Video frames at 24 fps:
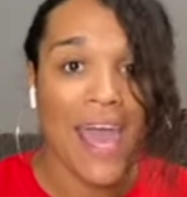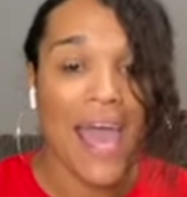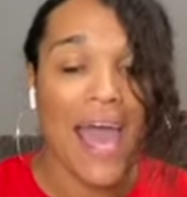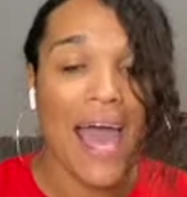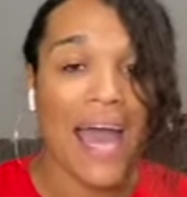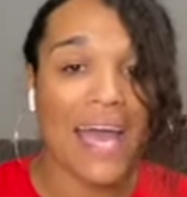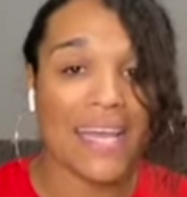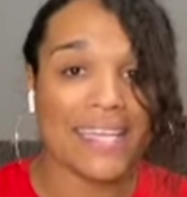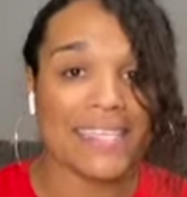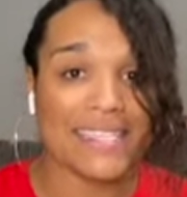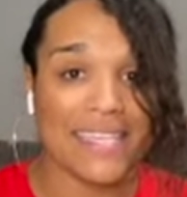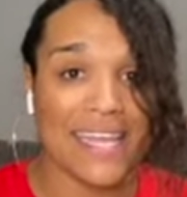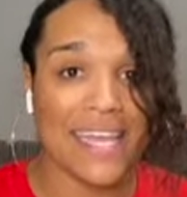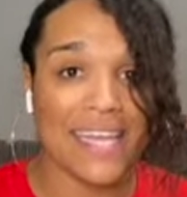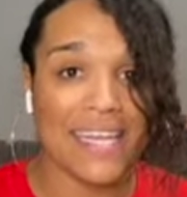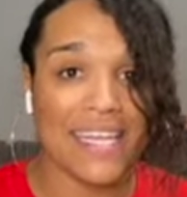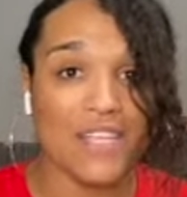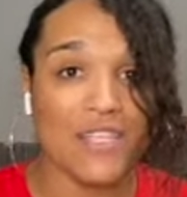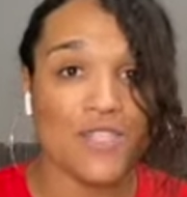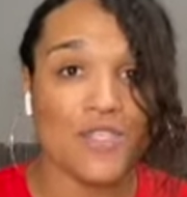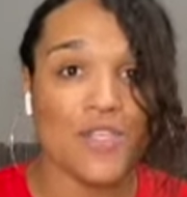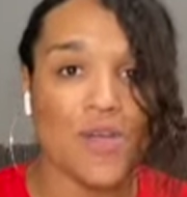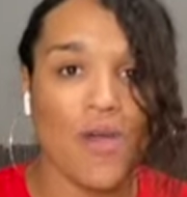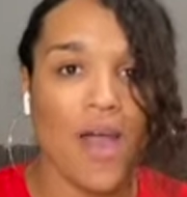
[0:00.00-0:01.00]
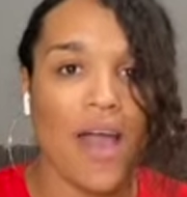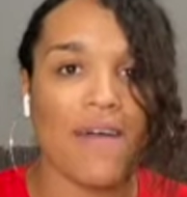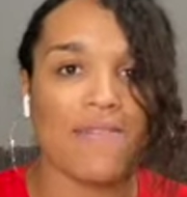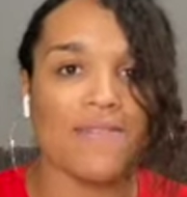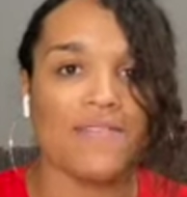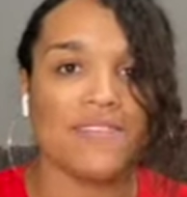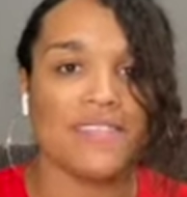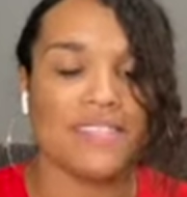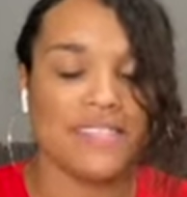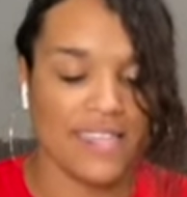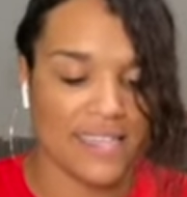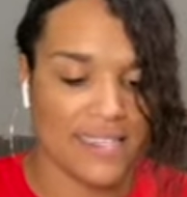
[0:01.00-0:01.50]
As nannies, you have
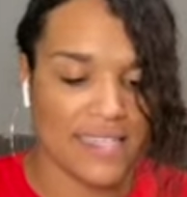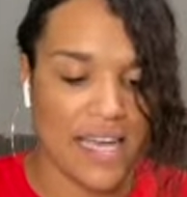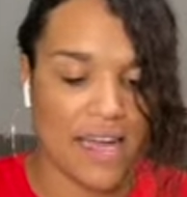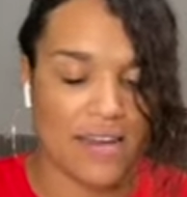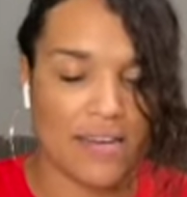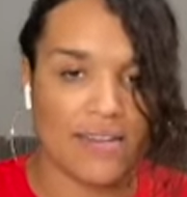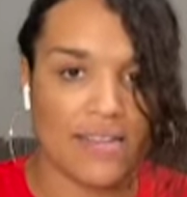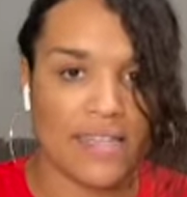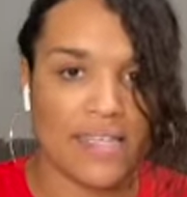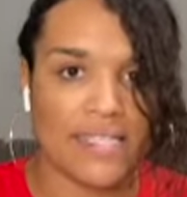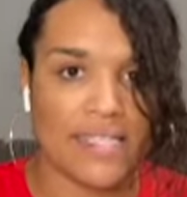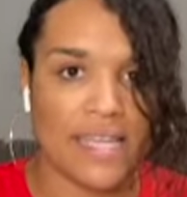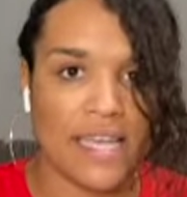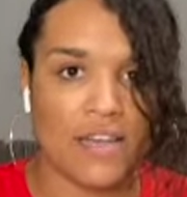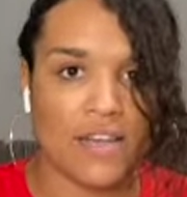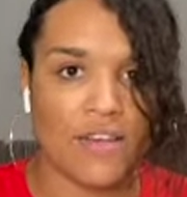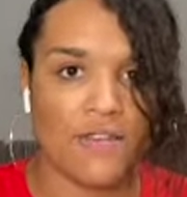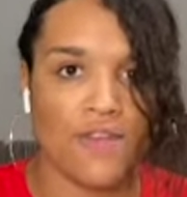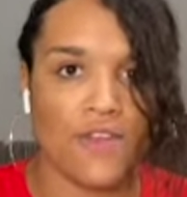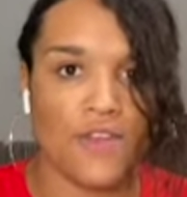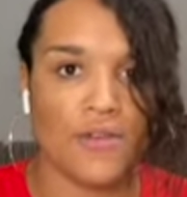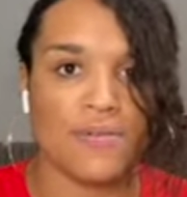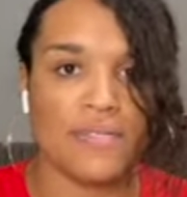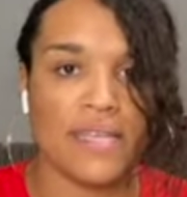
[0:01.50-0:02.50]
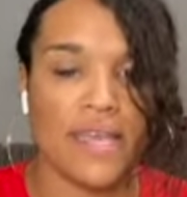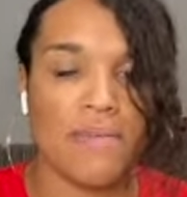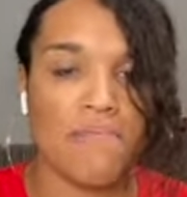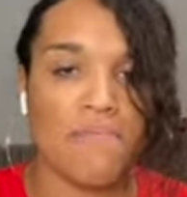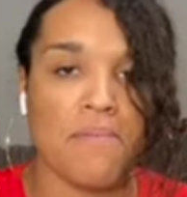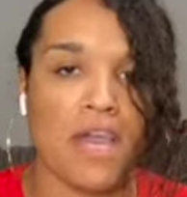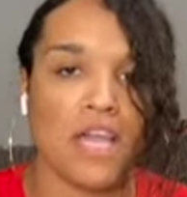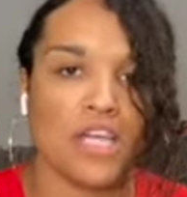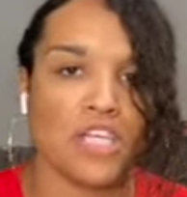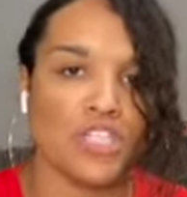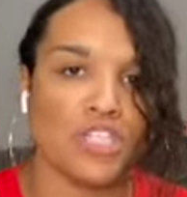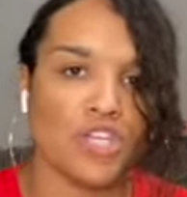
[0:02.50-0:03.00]
to sit down in these interviews and
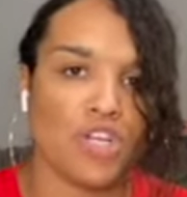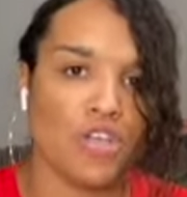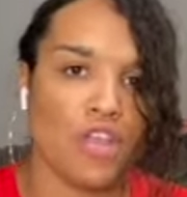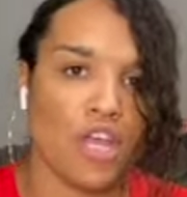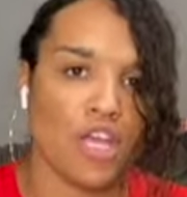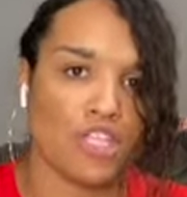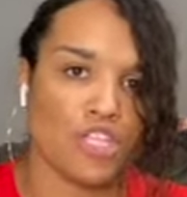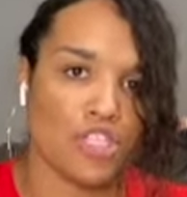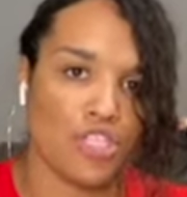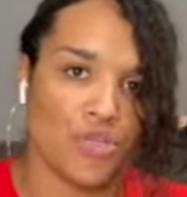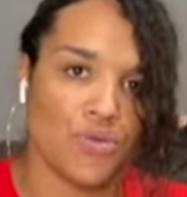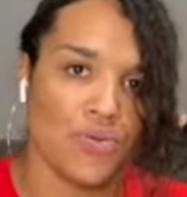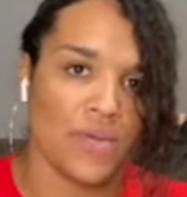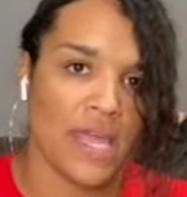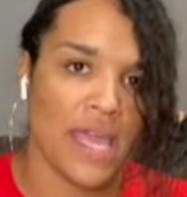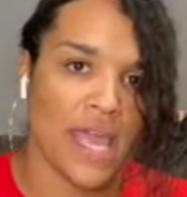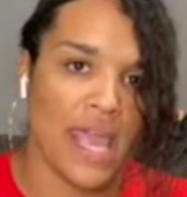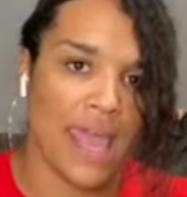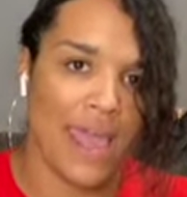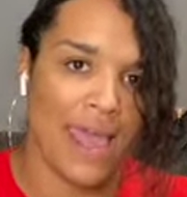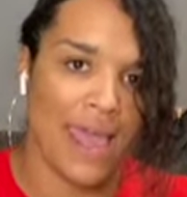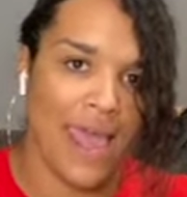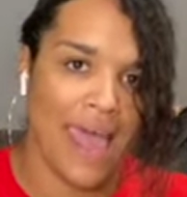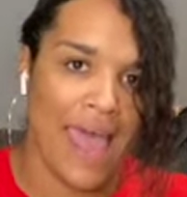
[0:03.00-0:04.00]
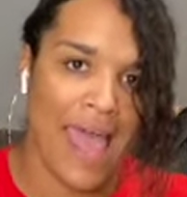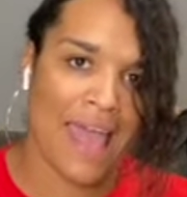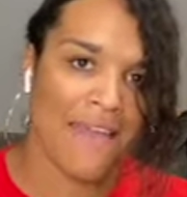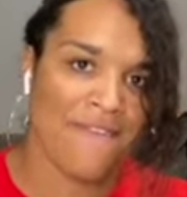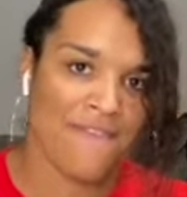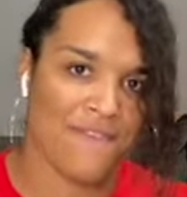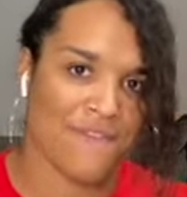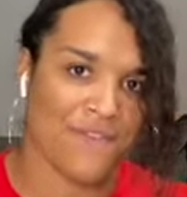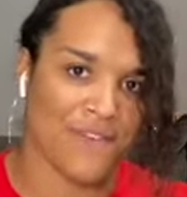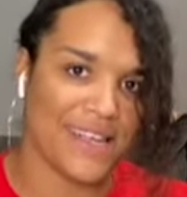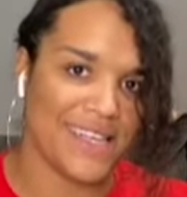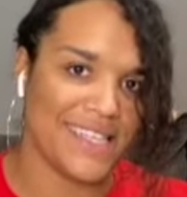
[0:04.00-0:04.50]
make sure that you get
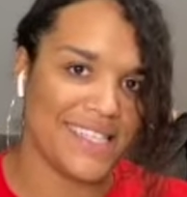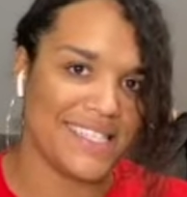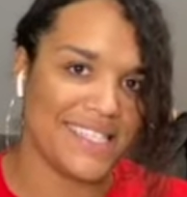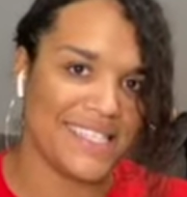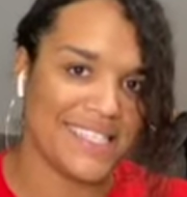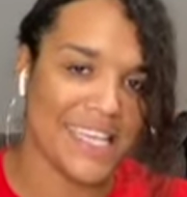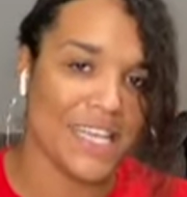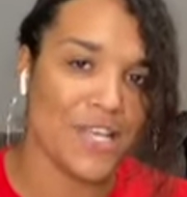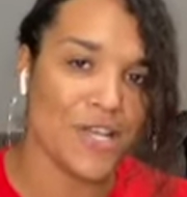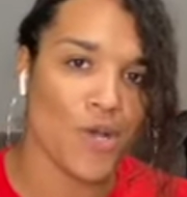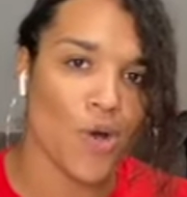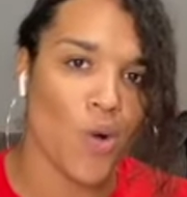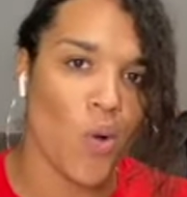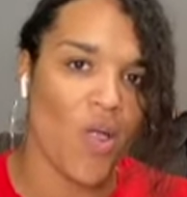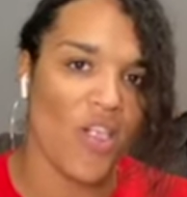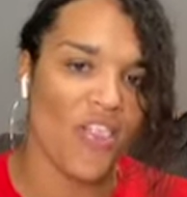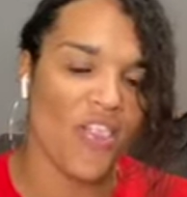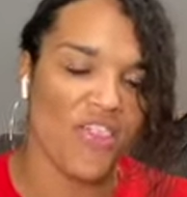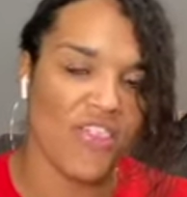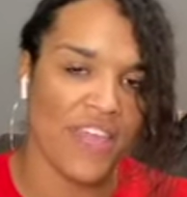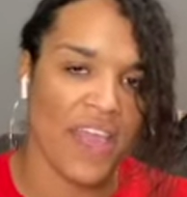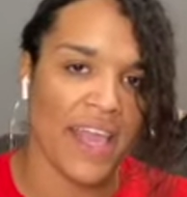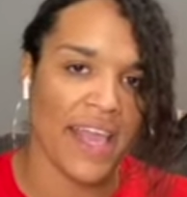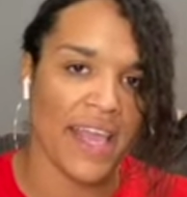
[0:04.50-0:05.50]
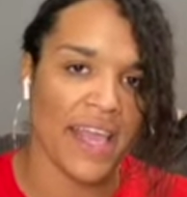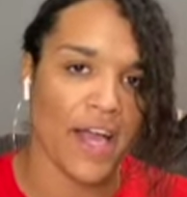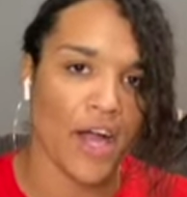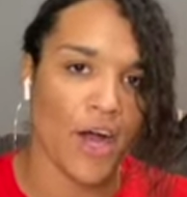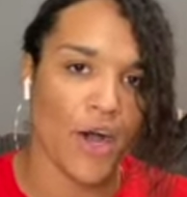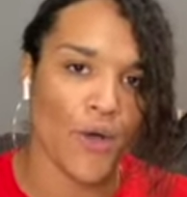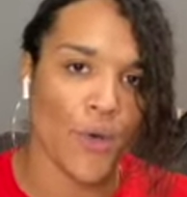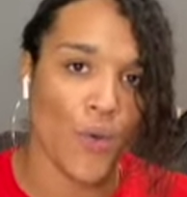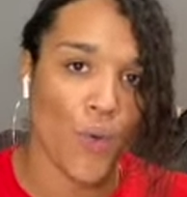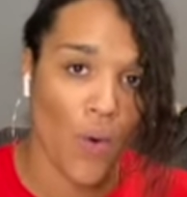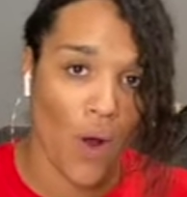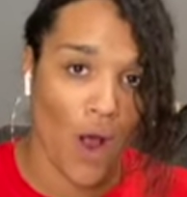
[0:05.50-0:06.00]
every single thing
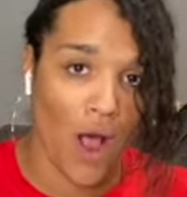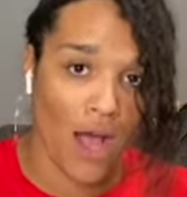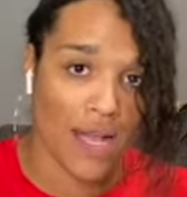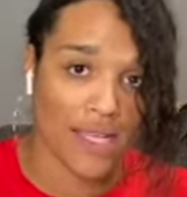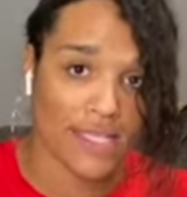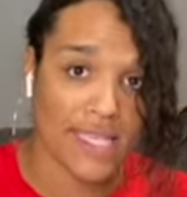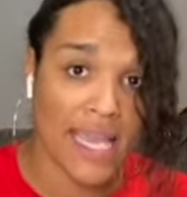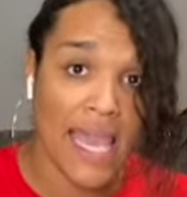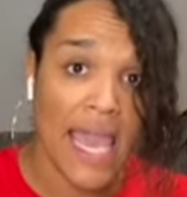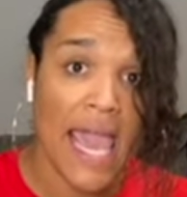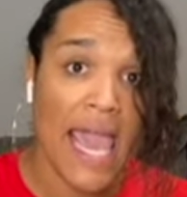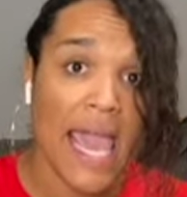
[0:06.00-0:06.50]
across.